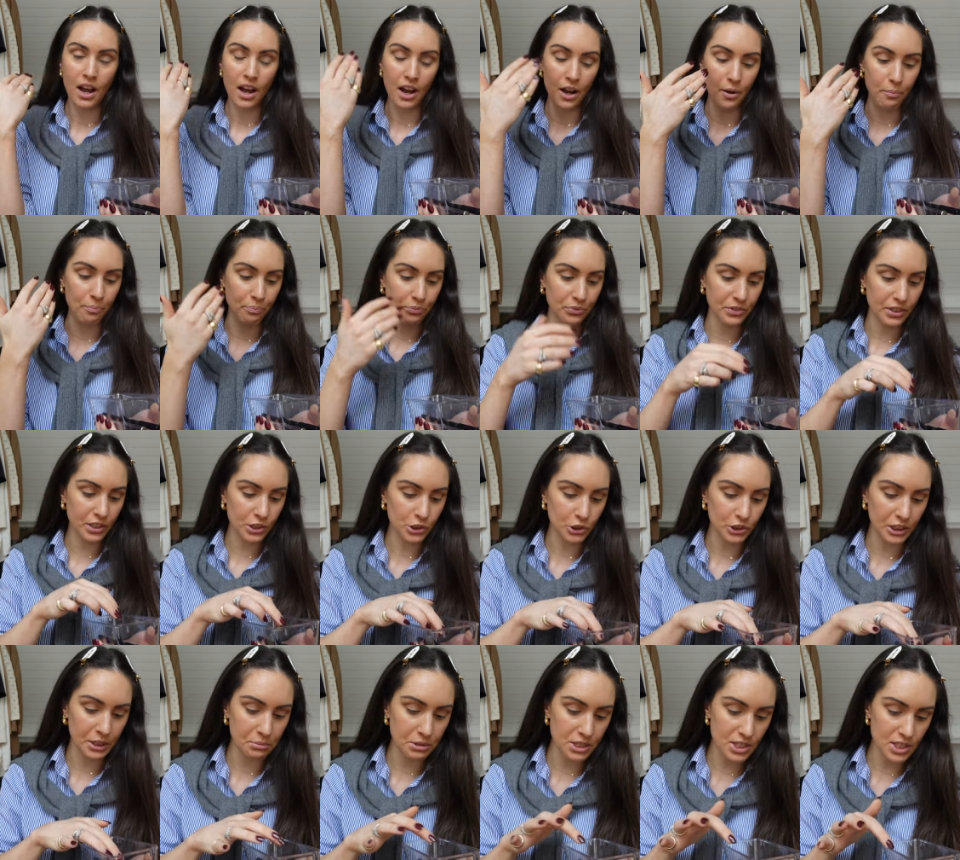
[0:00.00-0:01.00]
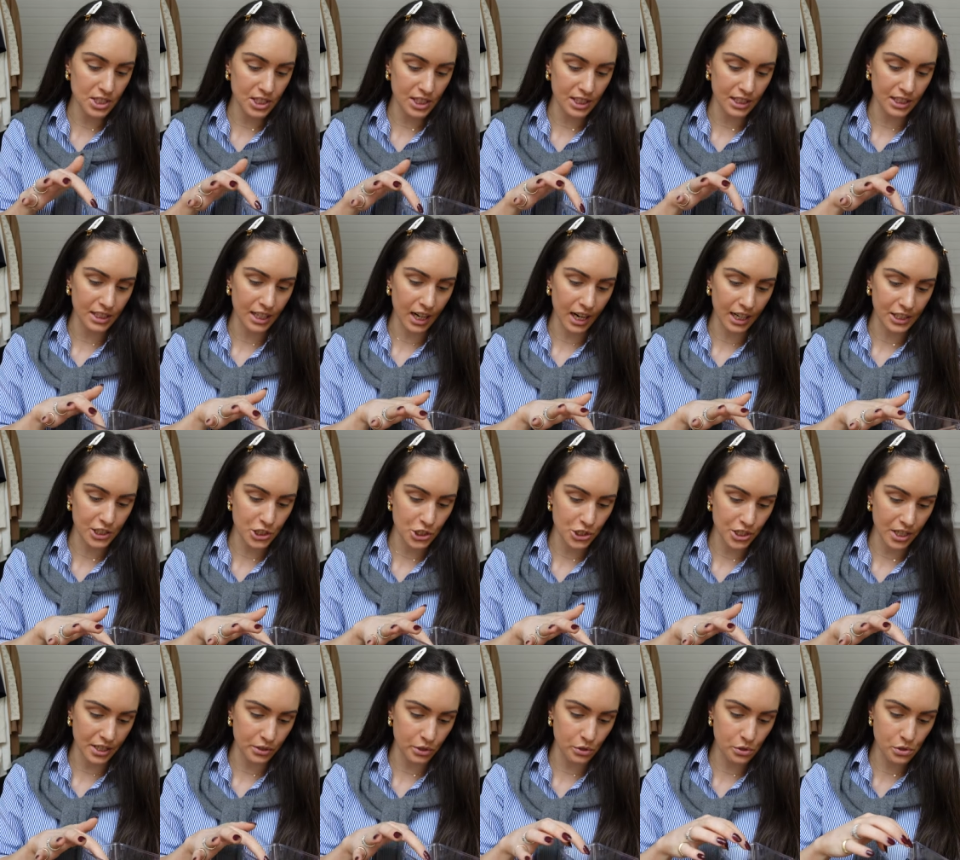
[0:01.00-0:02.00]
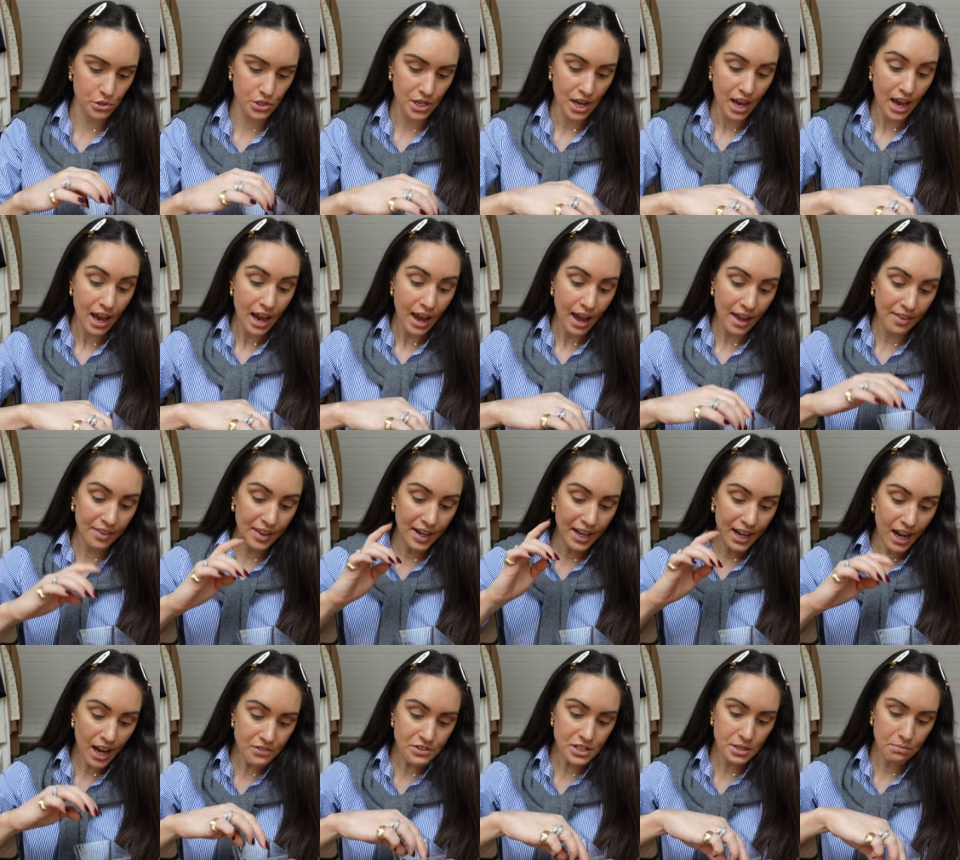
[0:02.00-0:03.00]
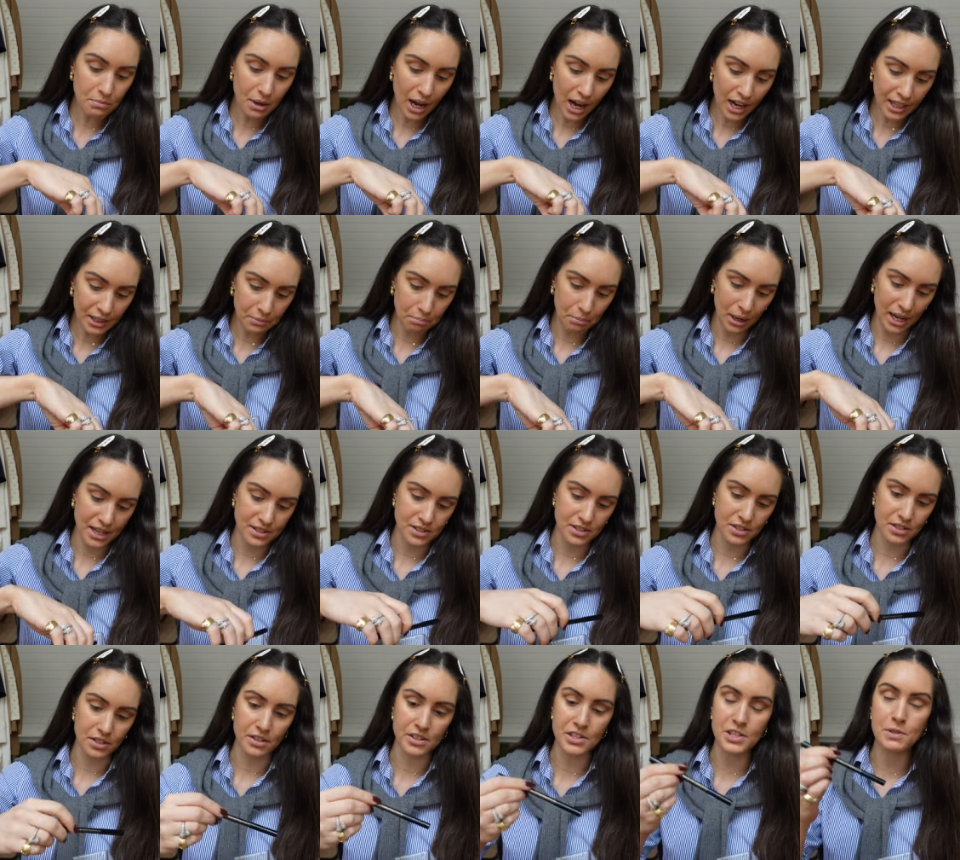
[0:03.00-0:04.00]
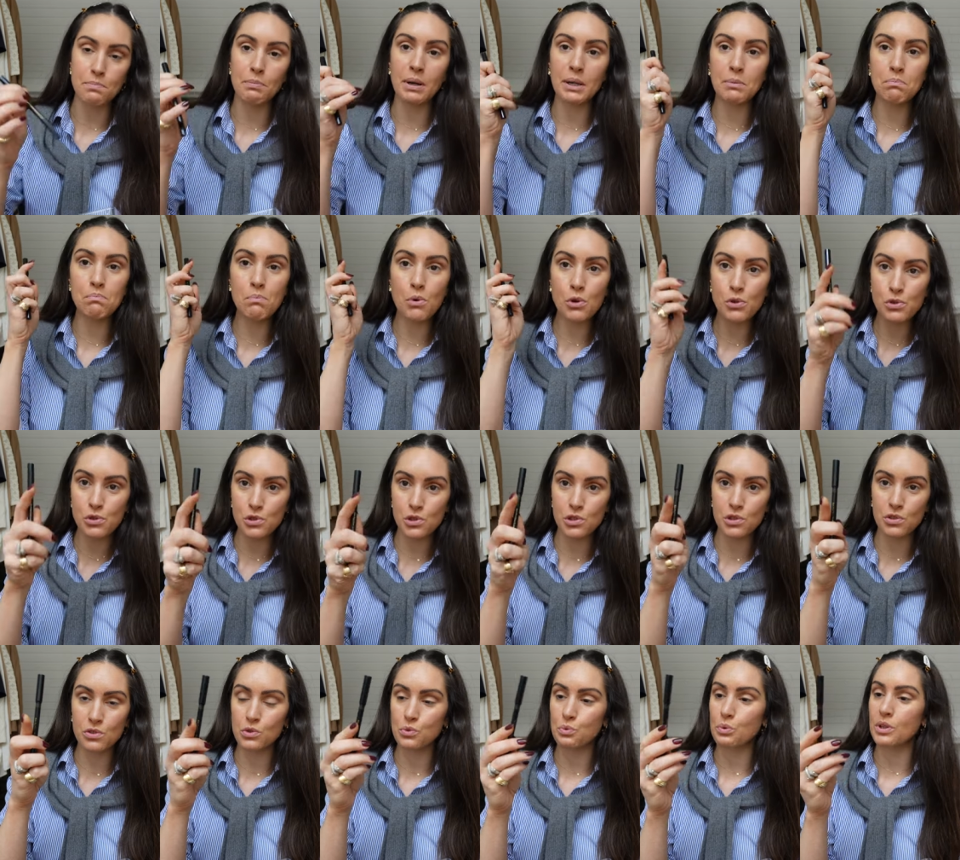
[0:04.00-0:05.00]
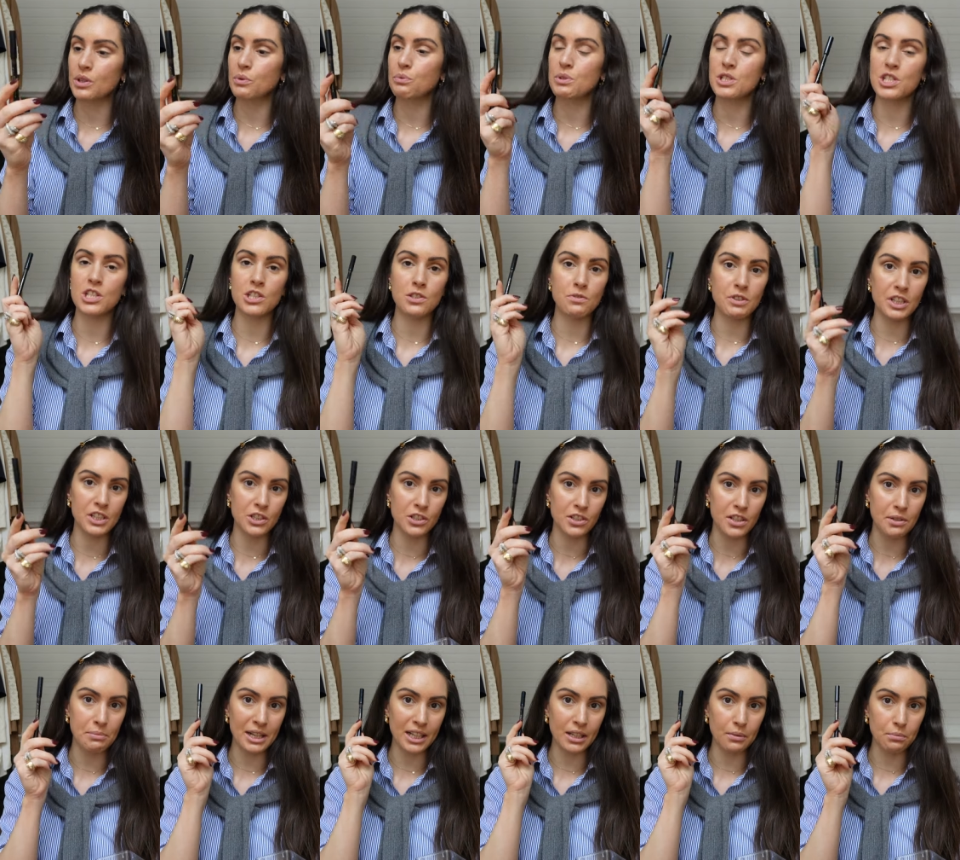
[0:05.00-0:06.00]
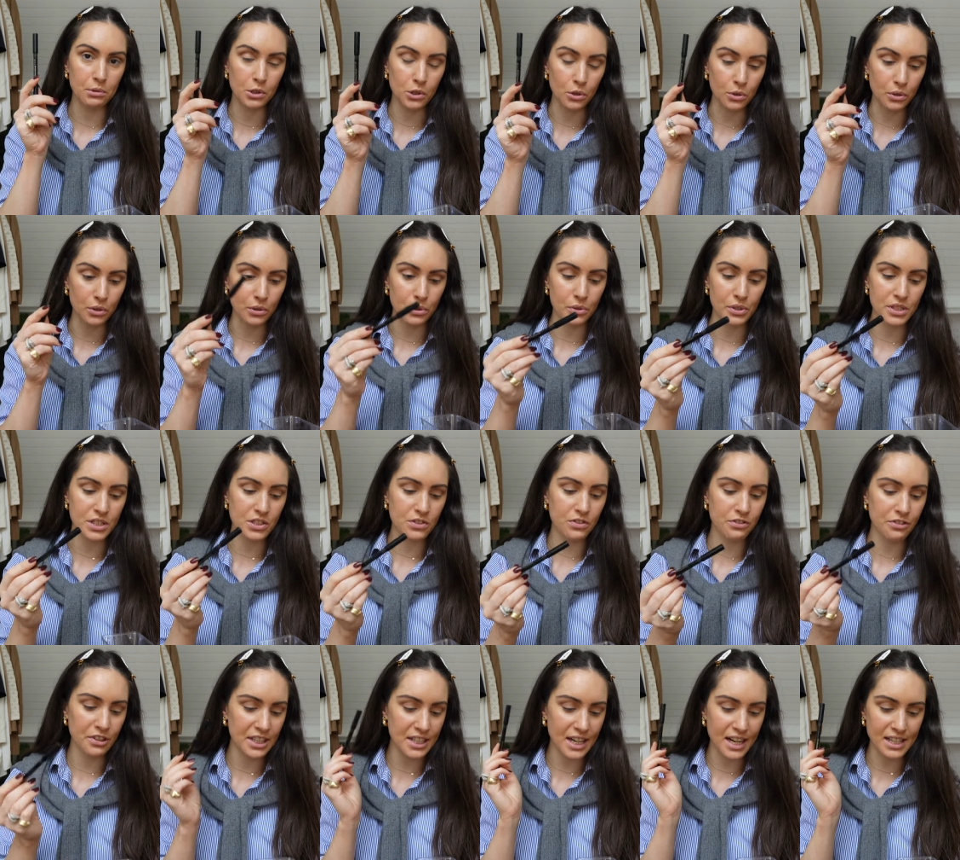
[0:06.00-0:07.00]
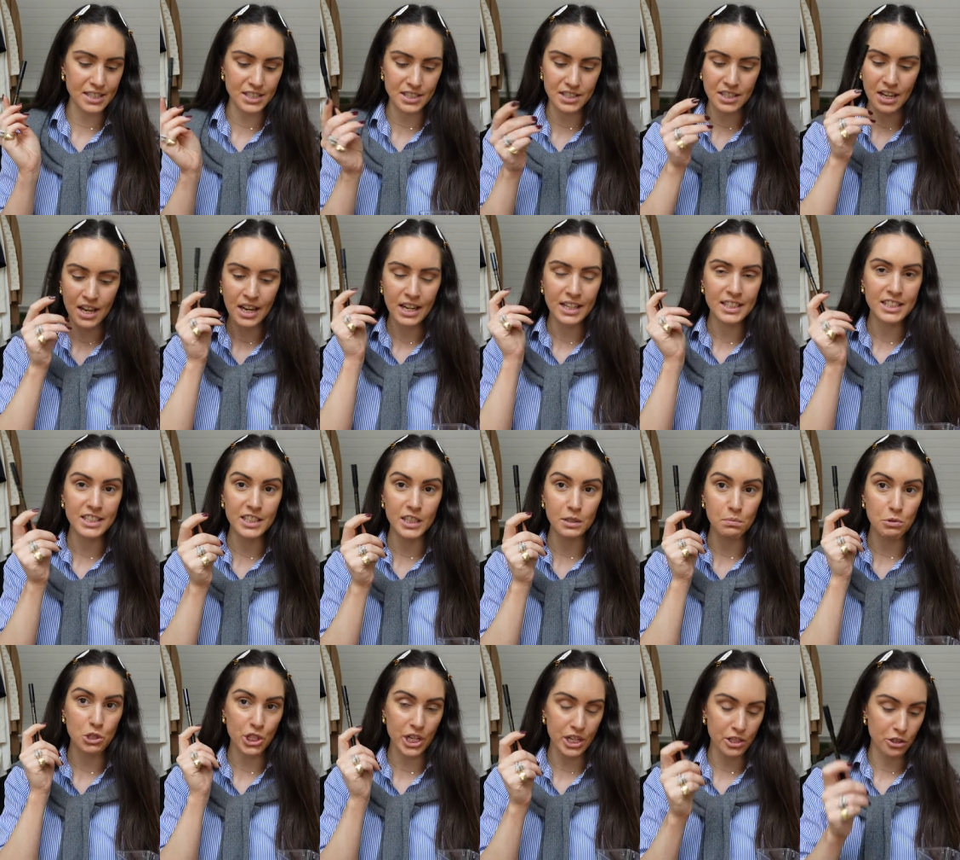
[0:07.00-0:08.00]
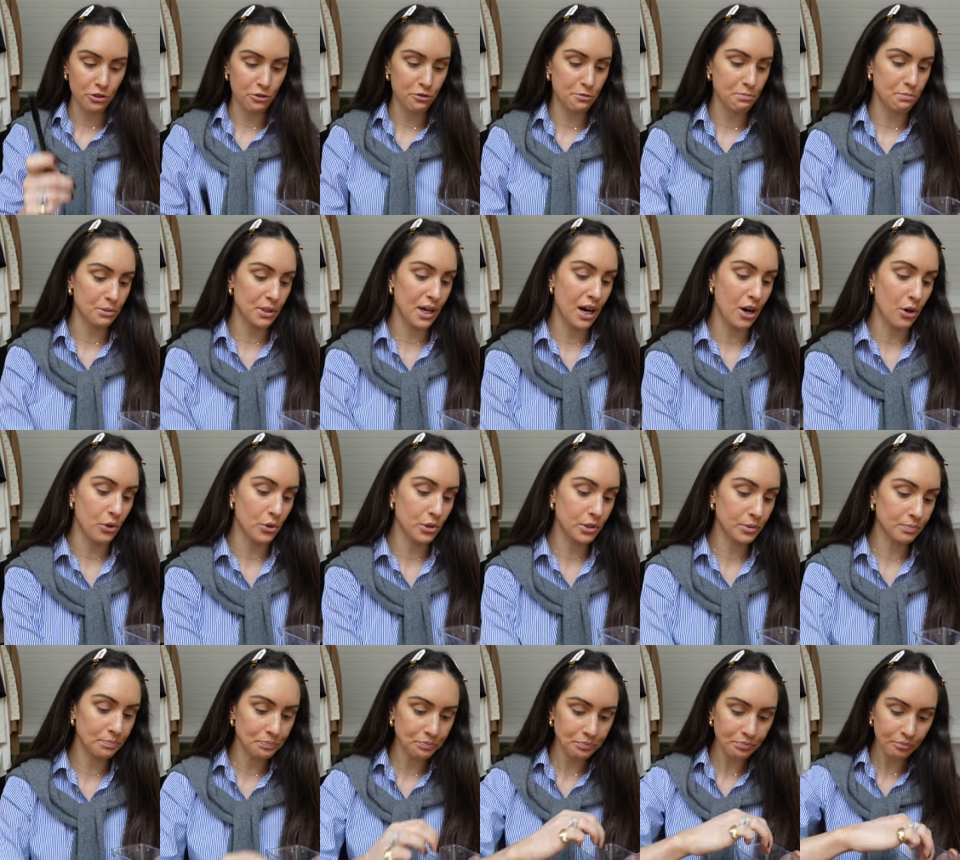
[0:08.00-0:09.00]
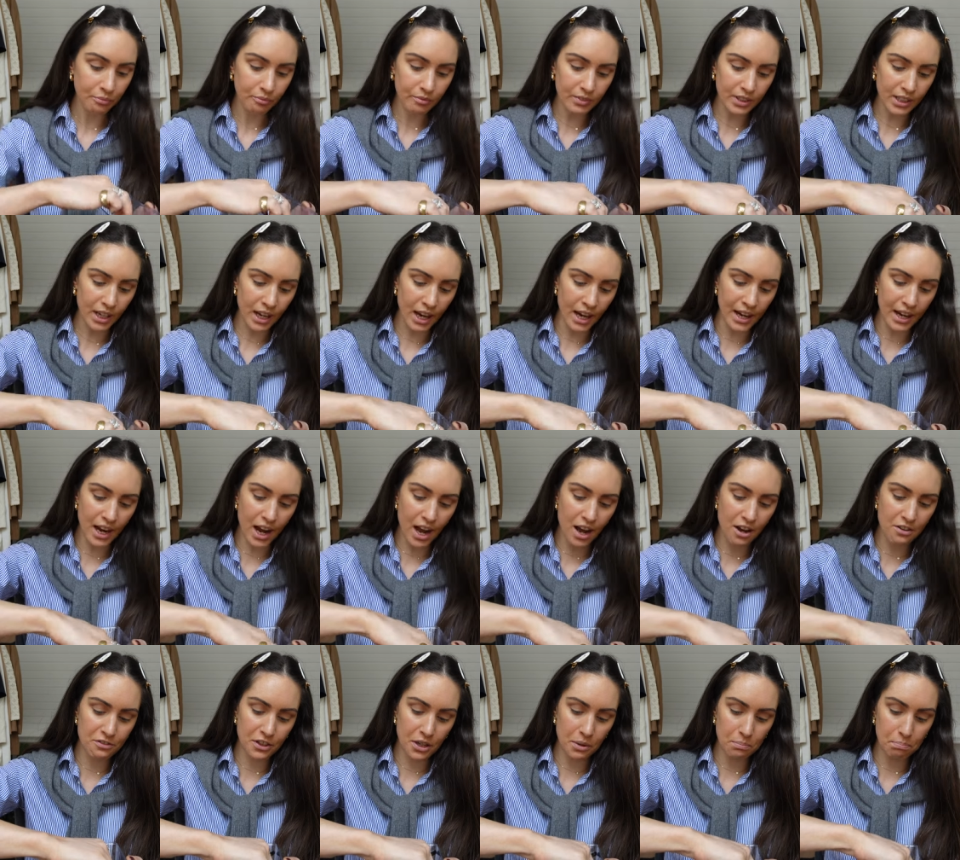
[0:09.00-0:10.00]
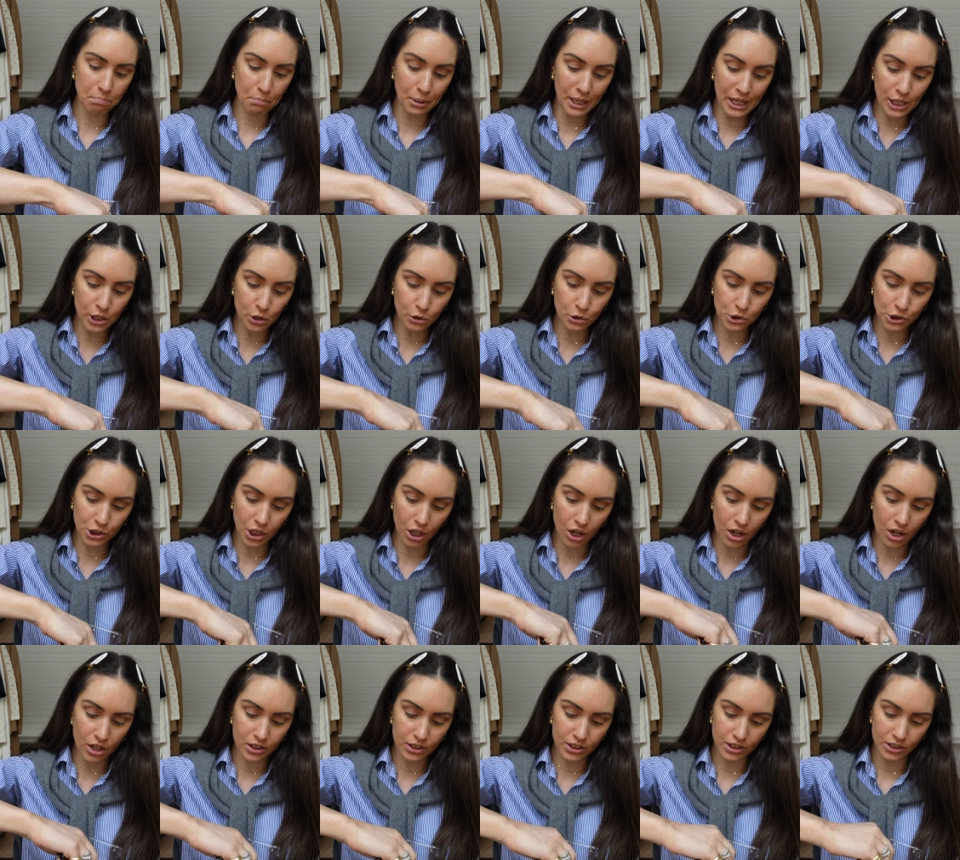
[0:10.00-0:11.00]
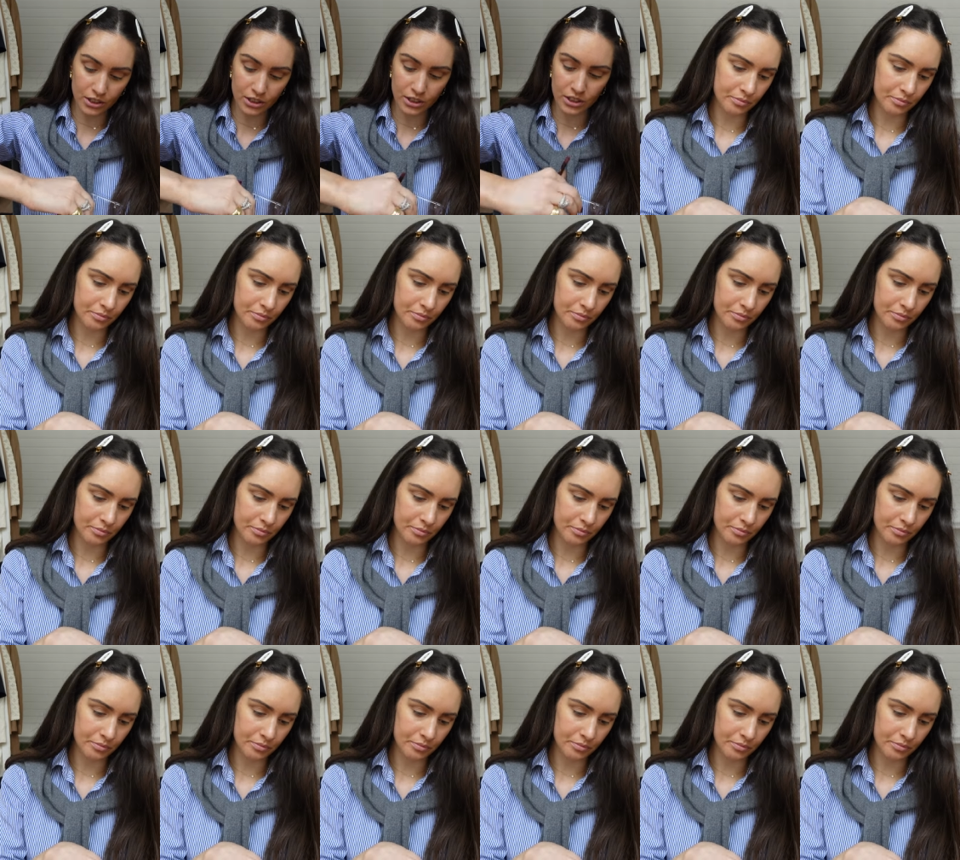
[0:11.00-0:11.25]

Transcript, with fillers: um, cream sticky eyeshadows. And then I have some eye pencils. My most used one, which is Victoria Beckham Cocoa. It's a very nice deep shade of brown. I have Pillow Talk.